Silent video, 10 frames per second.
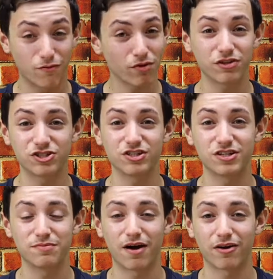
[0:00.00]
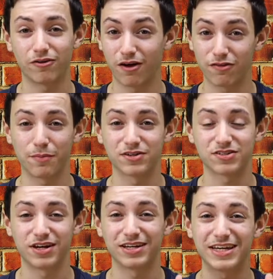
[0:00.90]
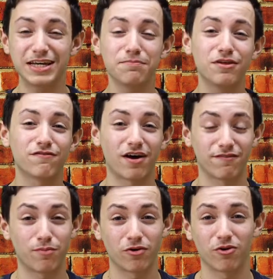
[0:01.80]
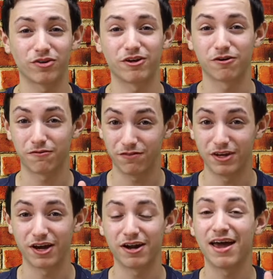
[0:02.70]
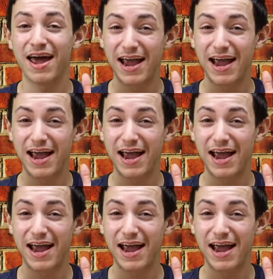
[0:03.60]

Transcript: for the GT model of the Mustang, keep the 5.0 liter V8.